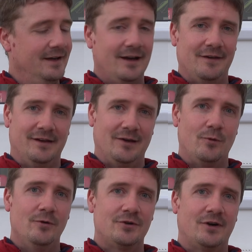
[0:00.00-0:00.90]
I think I
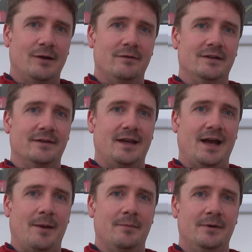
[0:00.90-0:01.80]
will try it with another
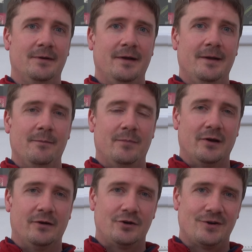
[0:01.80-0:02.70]
camp, but
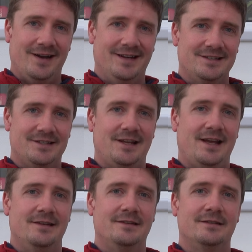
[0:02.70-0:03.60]
I'm going to try and
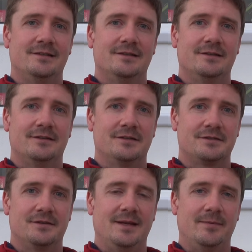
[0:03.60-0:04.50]
extend the
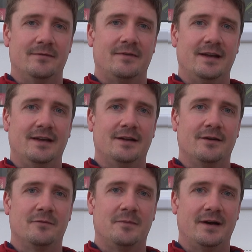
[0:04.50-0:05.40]
sleeping rating
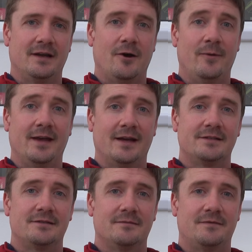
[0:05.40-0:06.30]
of my
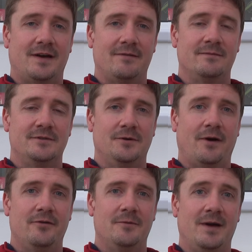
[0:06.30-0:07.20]
OEX Fathom
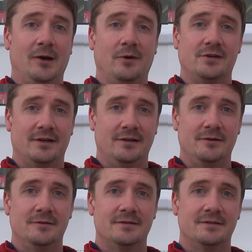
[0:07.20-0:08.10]
200 bag, which I
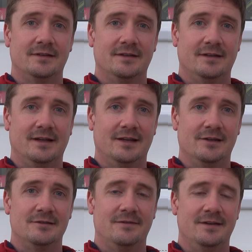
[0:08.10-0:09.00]
use in
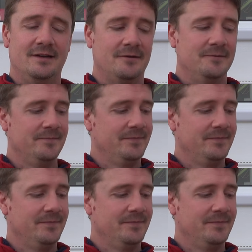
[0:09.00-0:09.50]
this video,